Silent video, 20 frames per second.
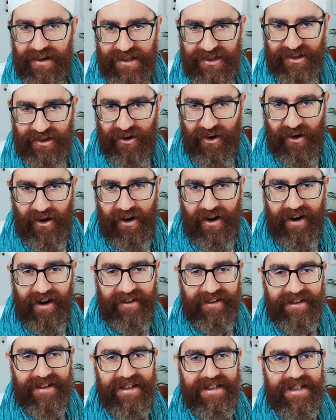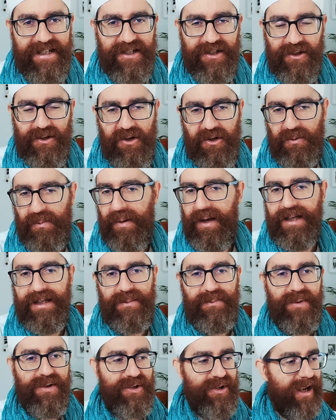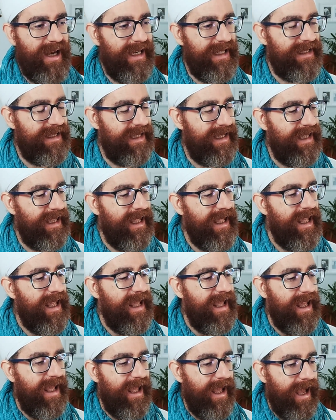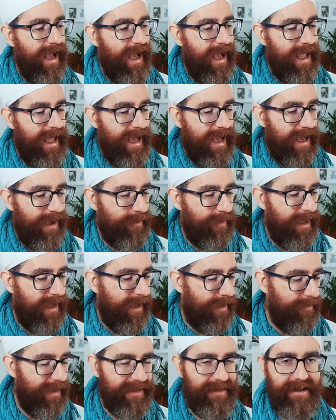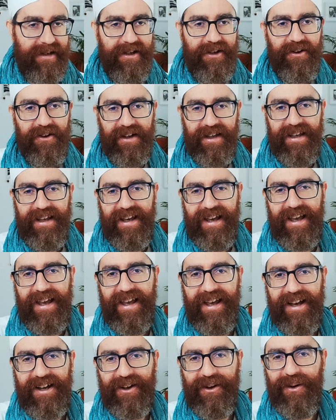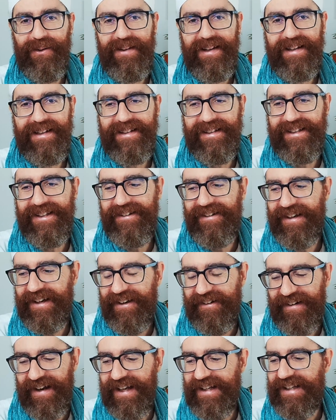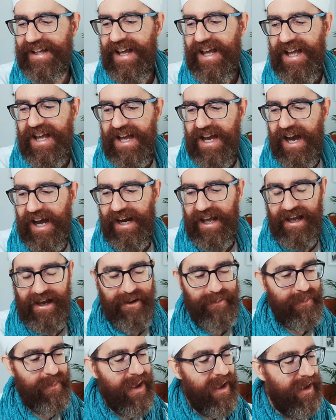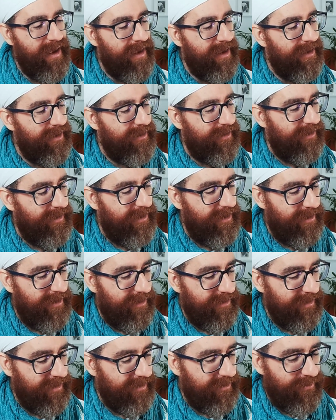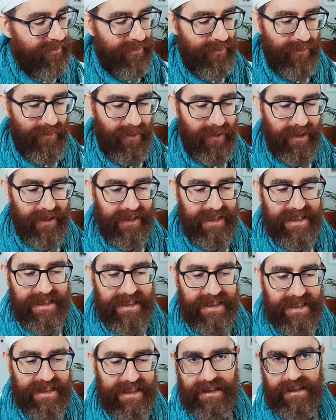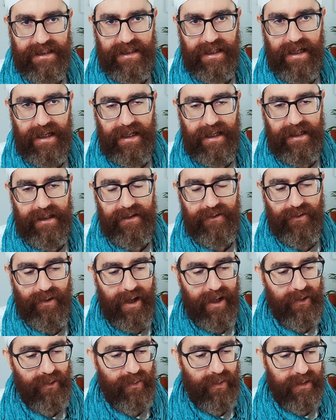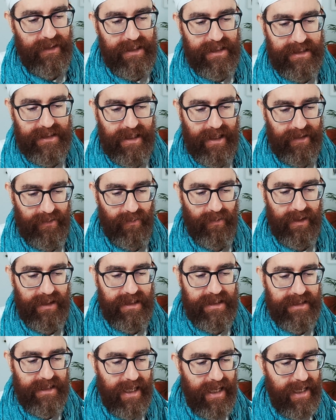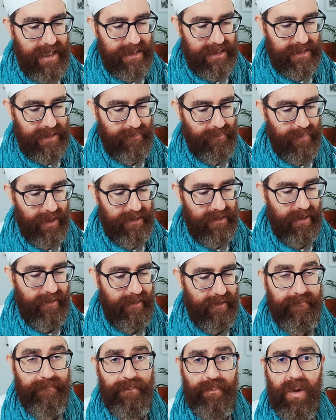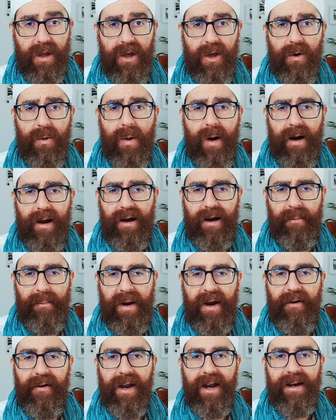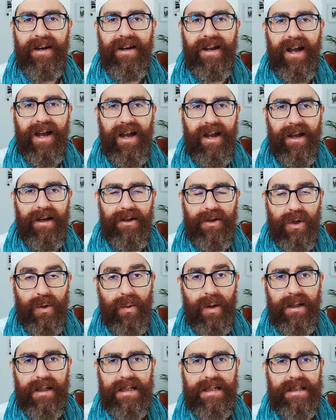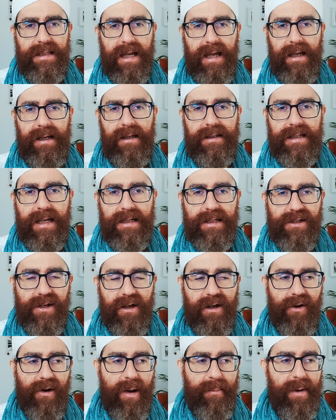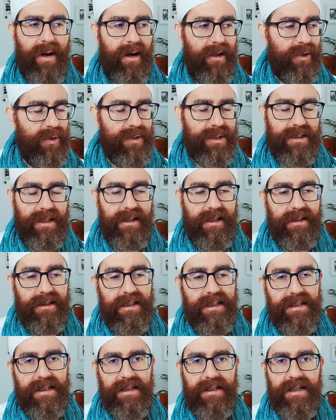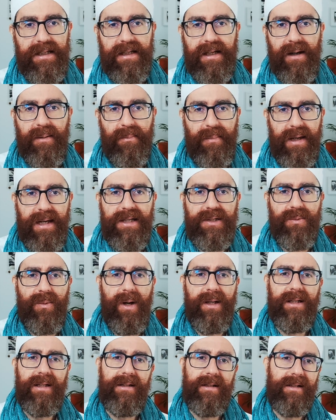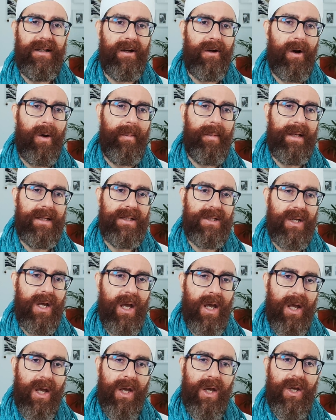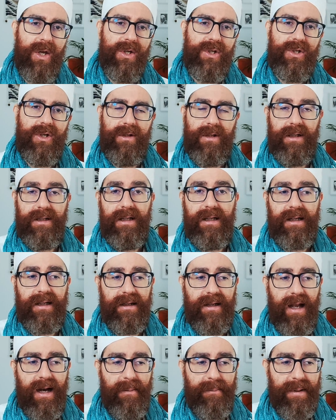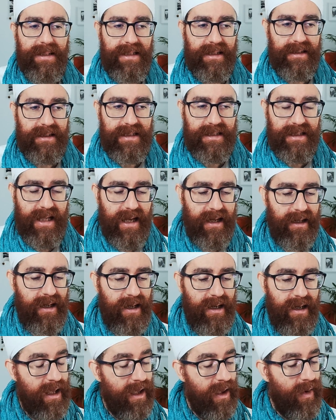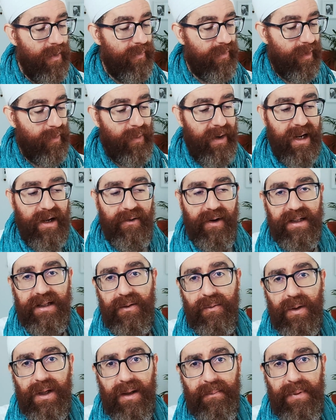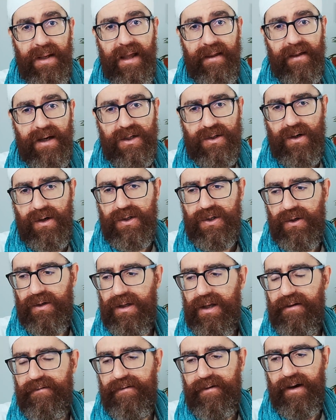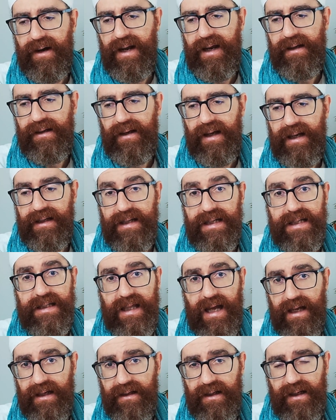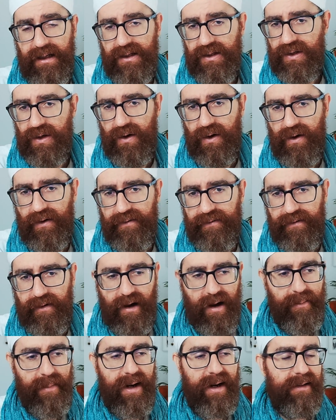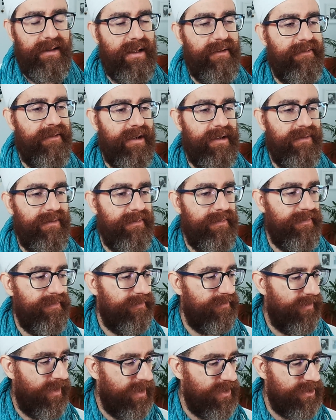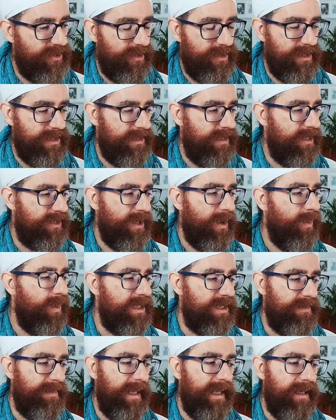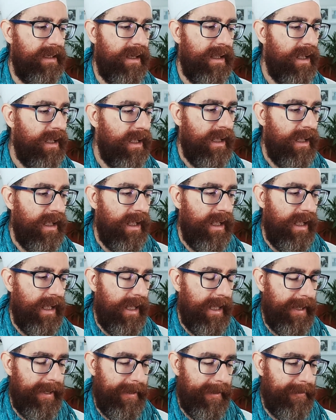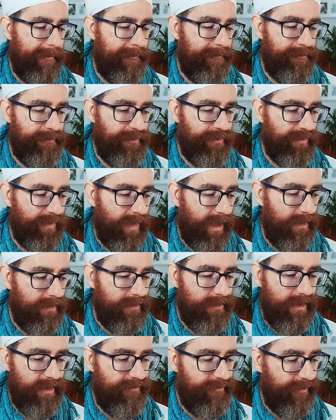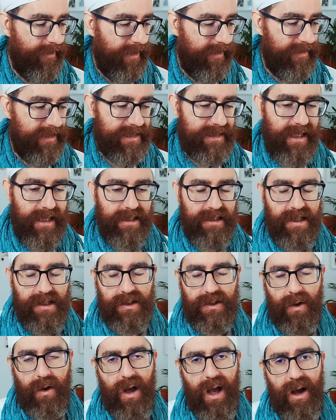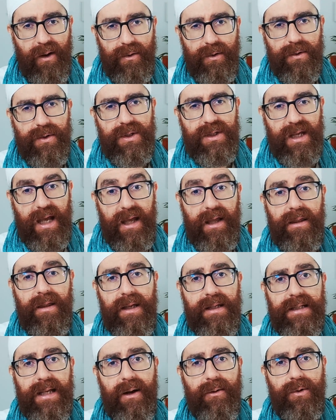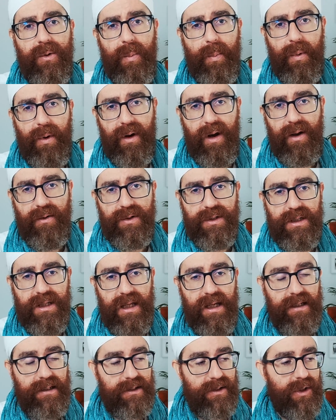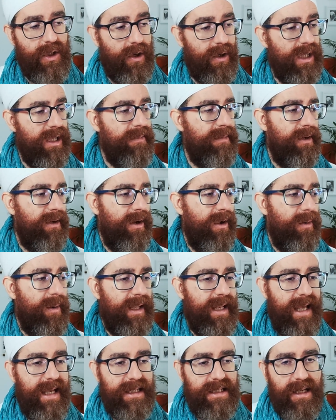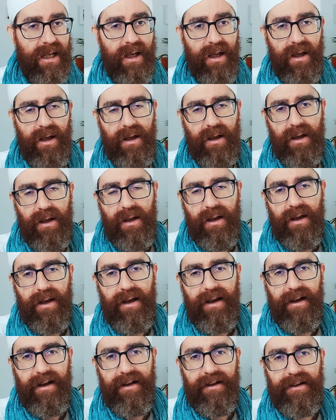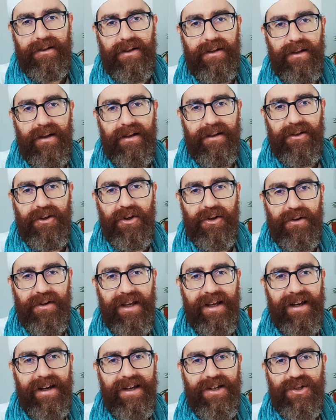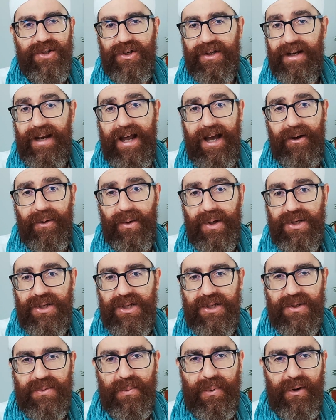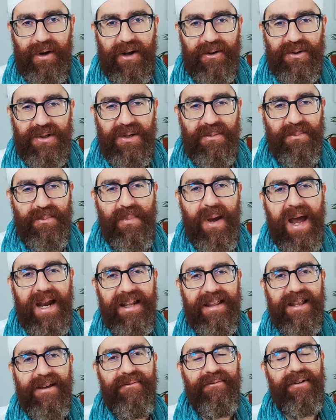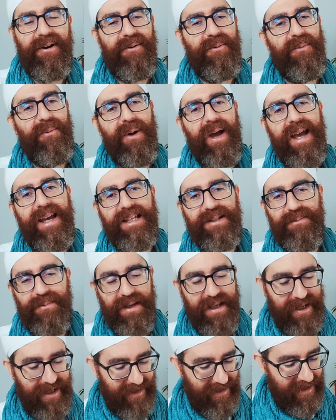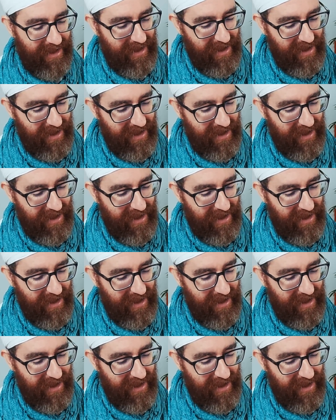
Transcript: scholar. This is not my specialty. I am a mantra yogi, a Kundalini yogi, right? And I am learning through all these texts and trying to understand what it says. But if you are a grammarian and you understand Sanskrit grammar and you studied this in detail, please write it in the comments so that it can help us understand. From what I read in Wikipedia, there is also different understandings of grammar and different versions. There's always been different understandings of how to say things, how to pronounce things. Even nowadays, English language is pronounced in many different ways, being